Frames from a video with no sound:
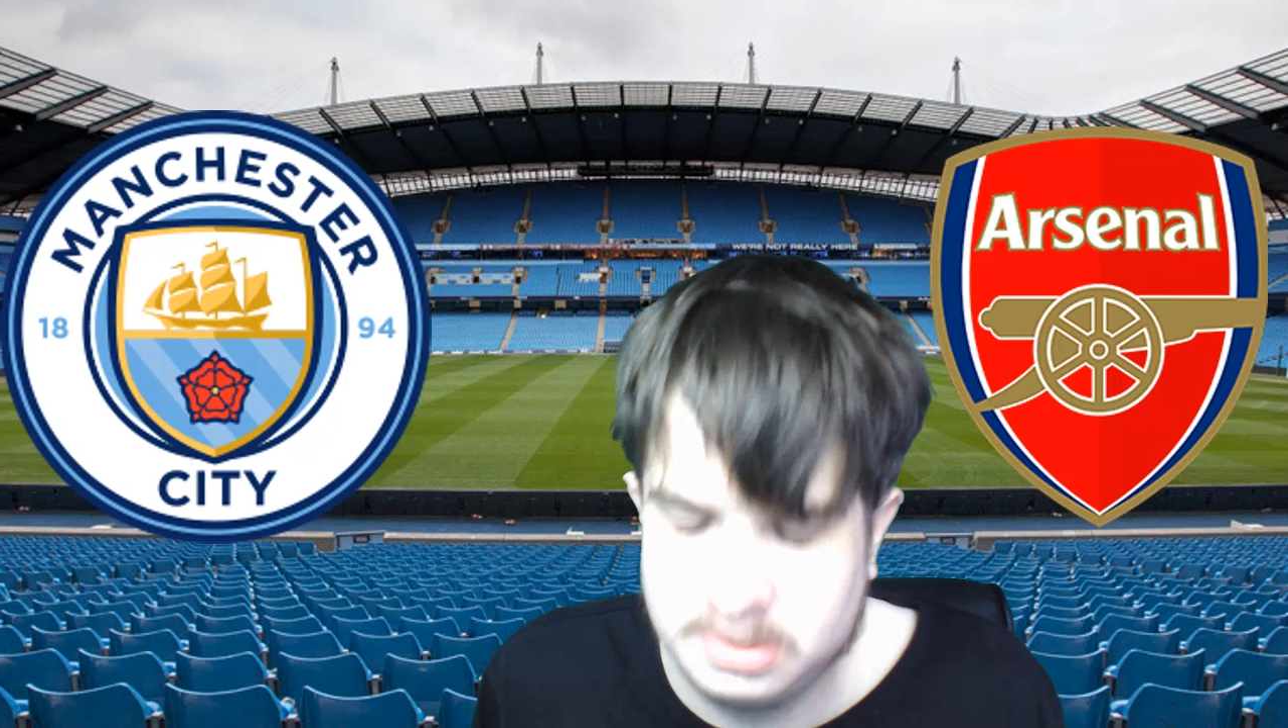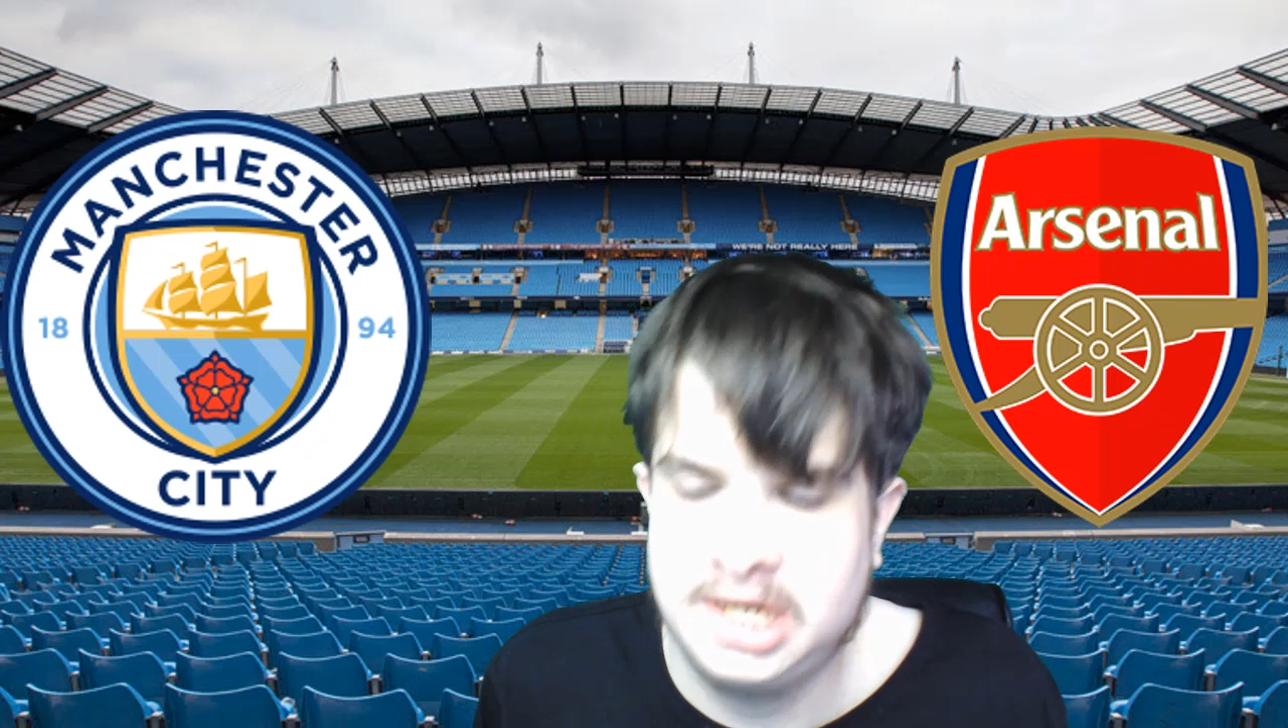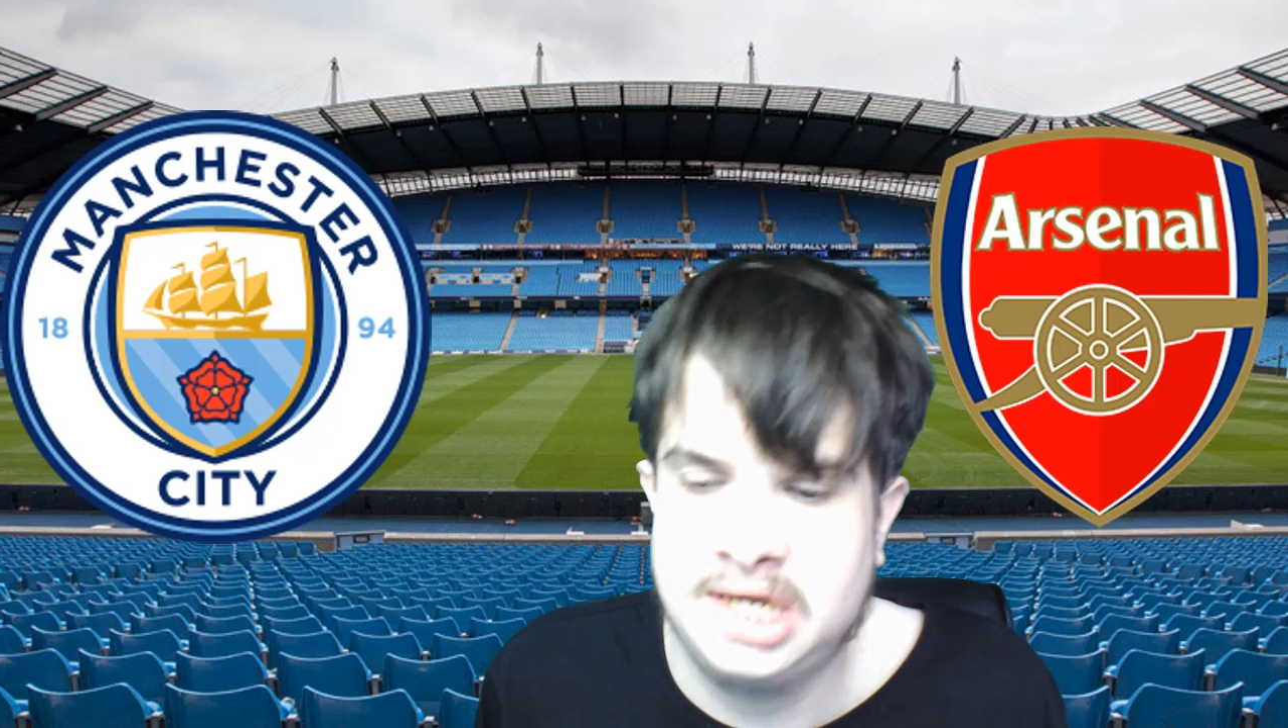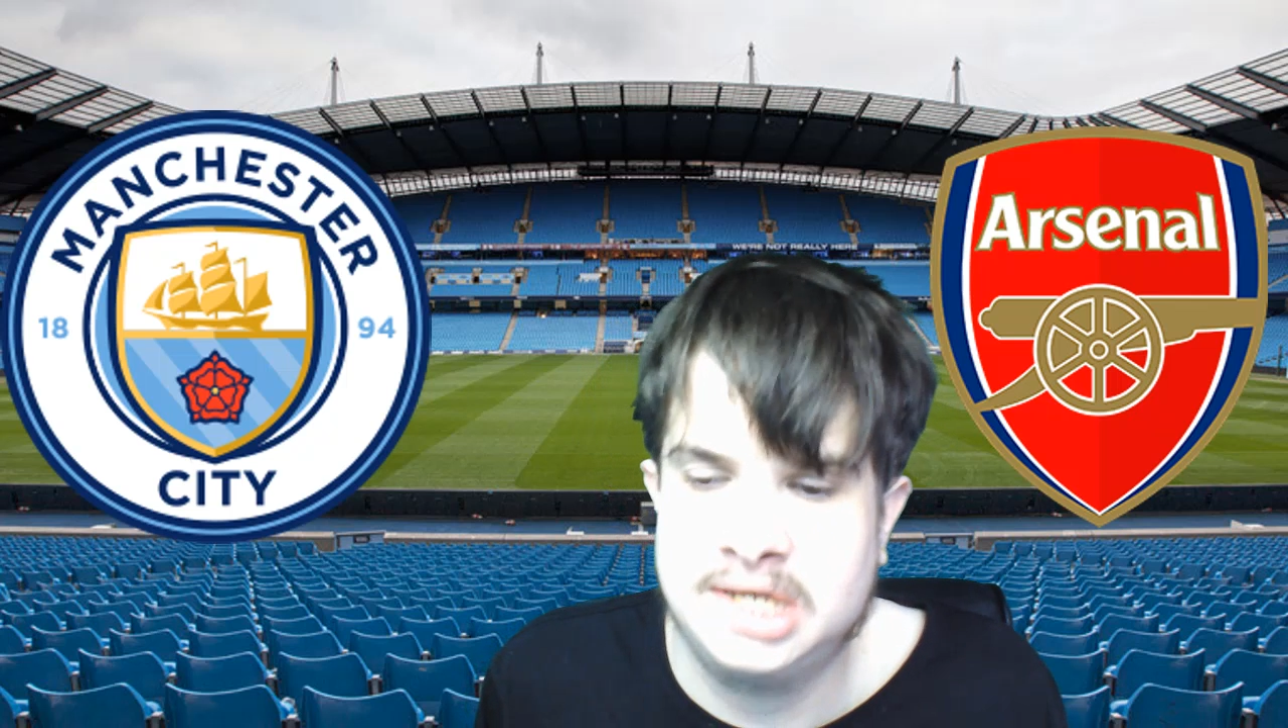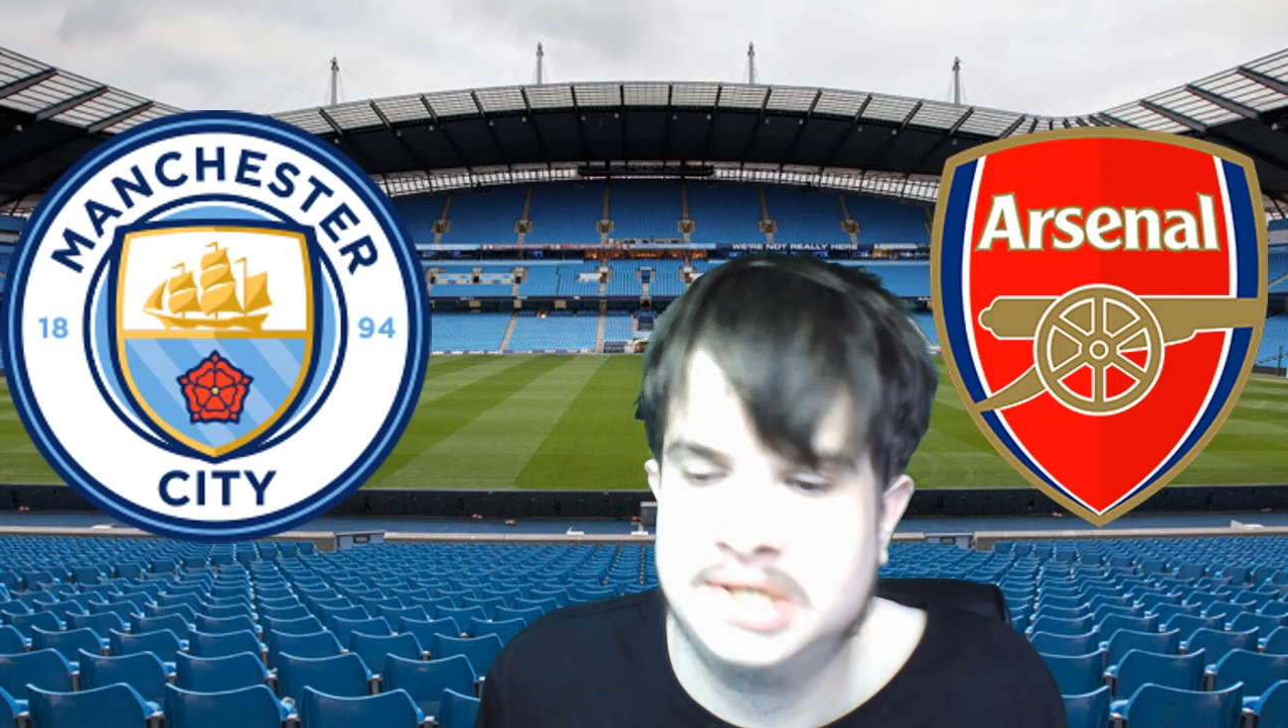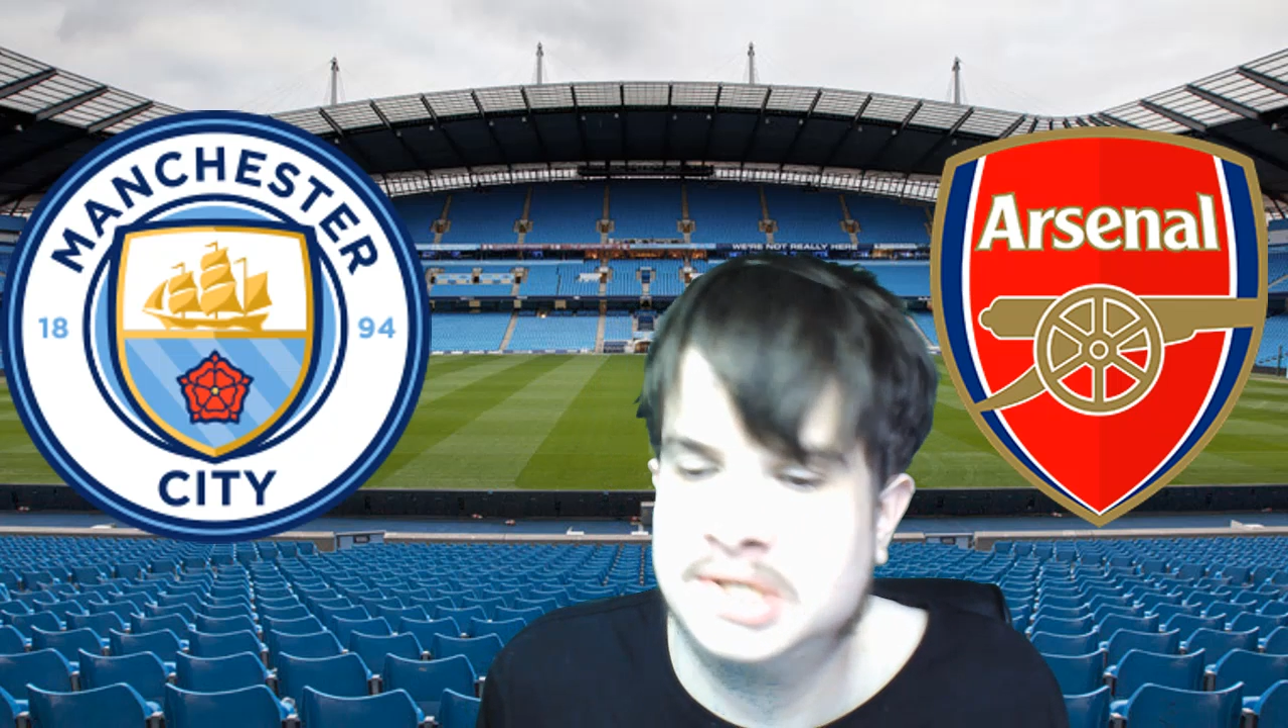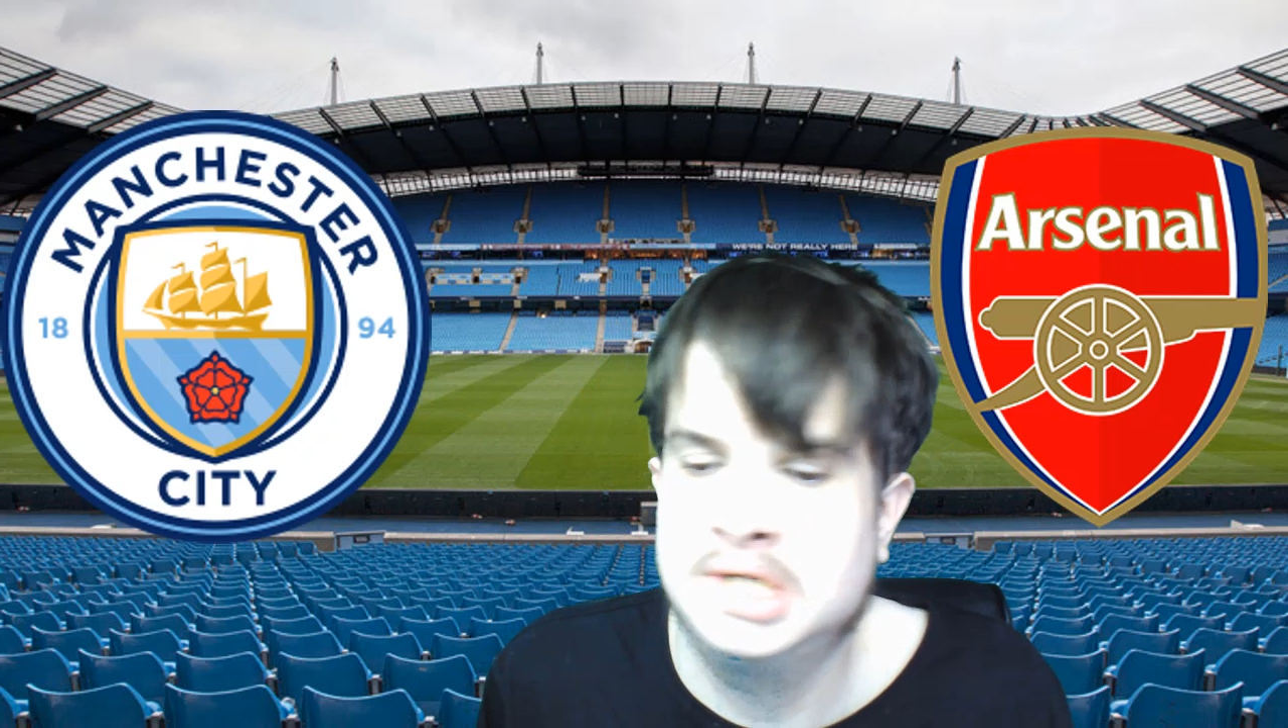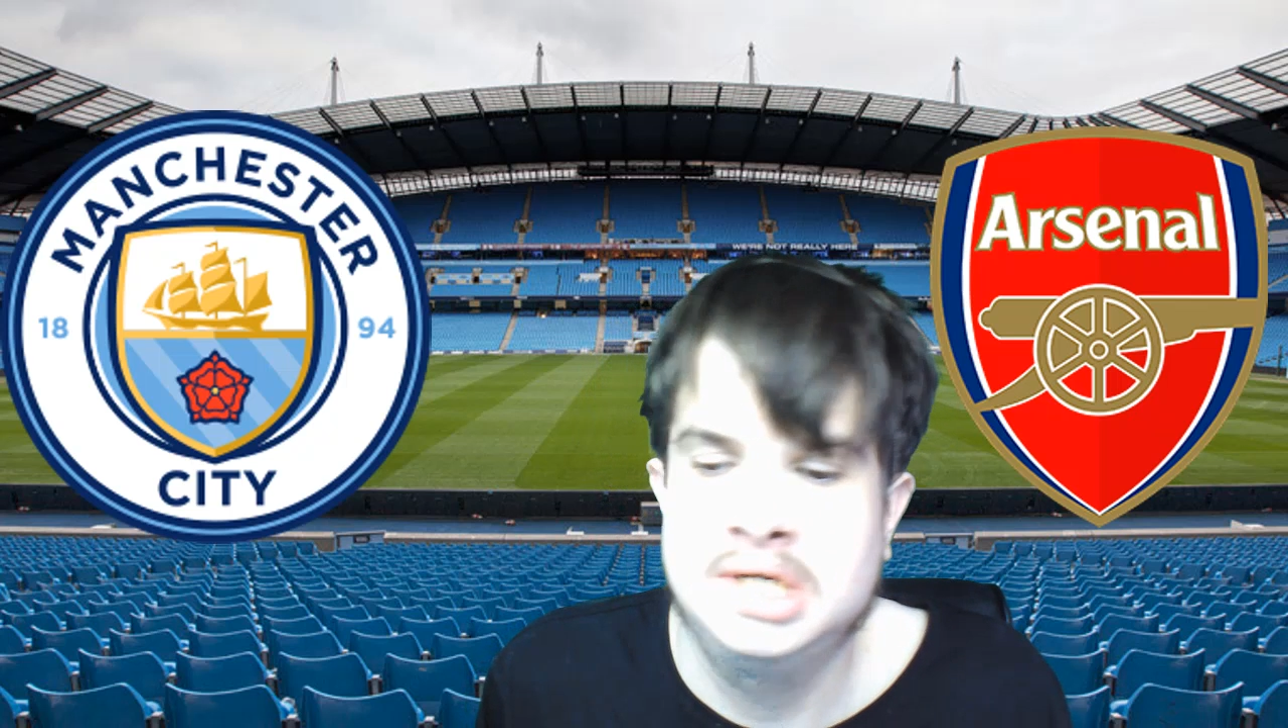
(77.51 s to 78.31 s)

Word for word: it's